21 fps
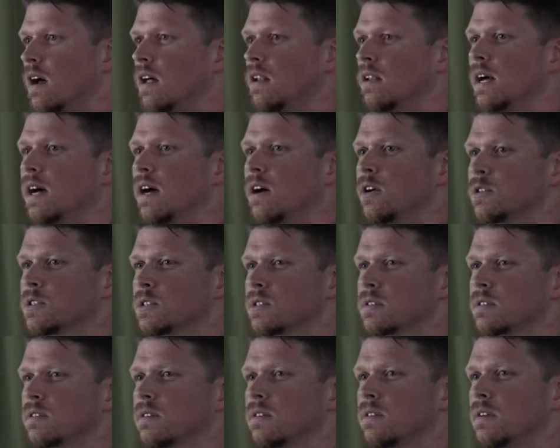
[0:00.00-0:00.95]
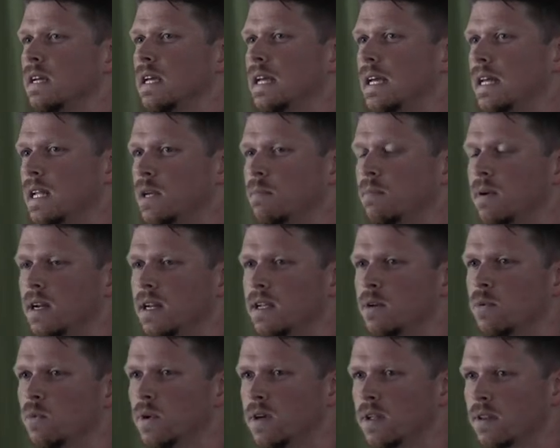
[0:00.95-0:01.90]
allows
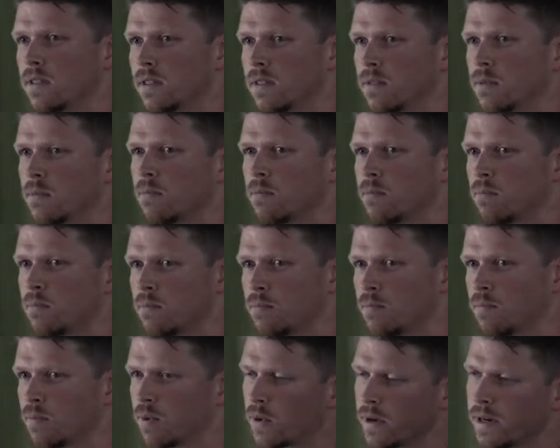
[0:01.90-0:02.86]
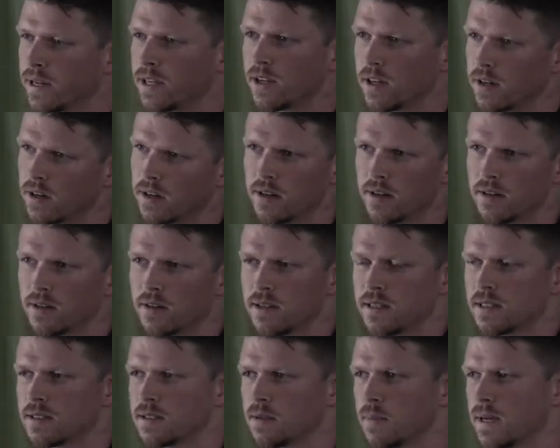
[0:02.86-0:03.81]
anybody with pretty good,
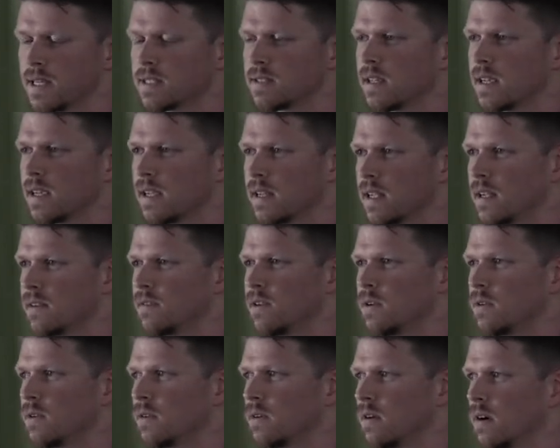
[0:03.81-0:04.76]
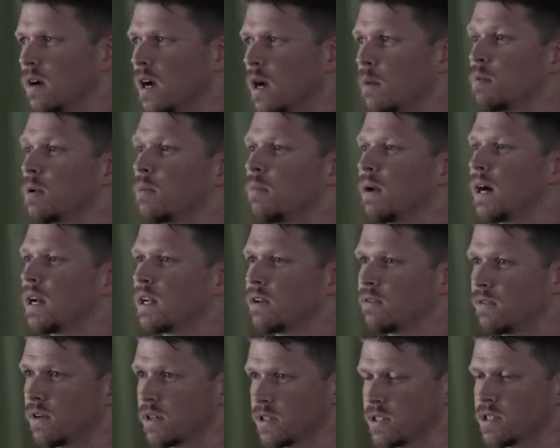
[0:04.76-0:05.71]
is the best I can give you, upper
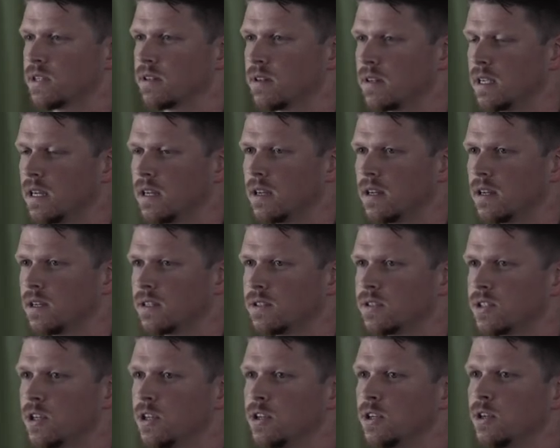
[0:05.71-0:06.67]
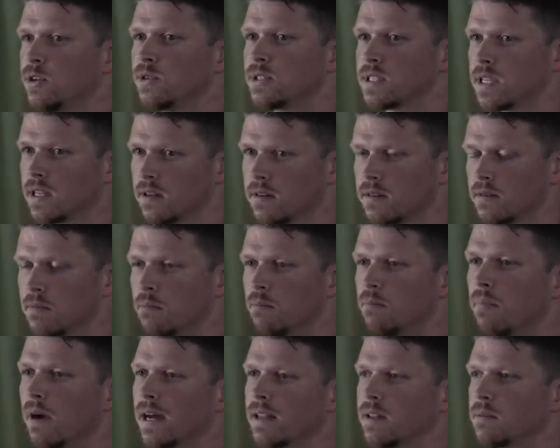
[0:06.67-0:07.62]
body function to use it
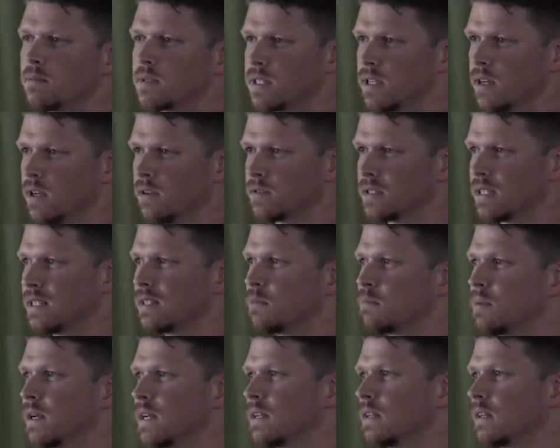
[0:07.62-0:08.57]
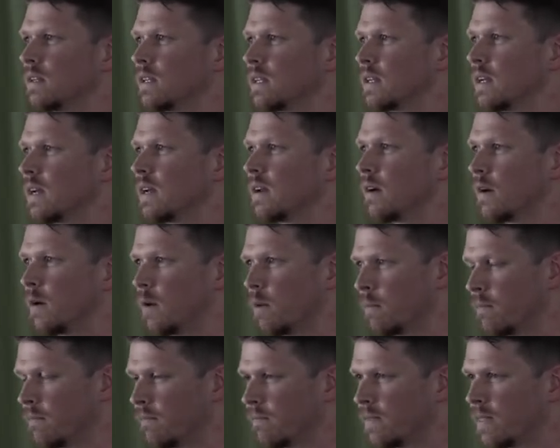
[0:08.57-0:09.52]
by themselves independently at
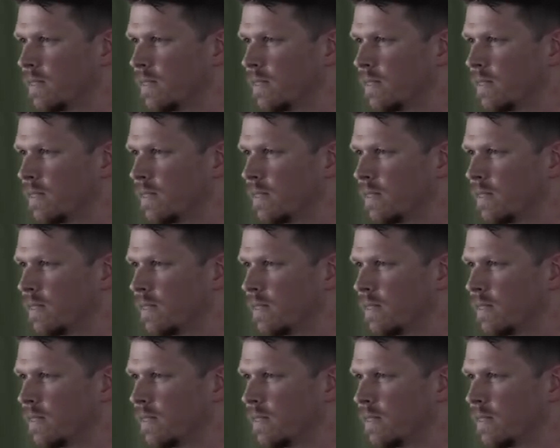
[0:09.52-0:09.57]
home.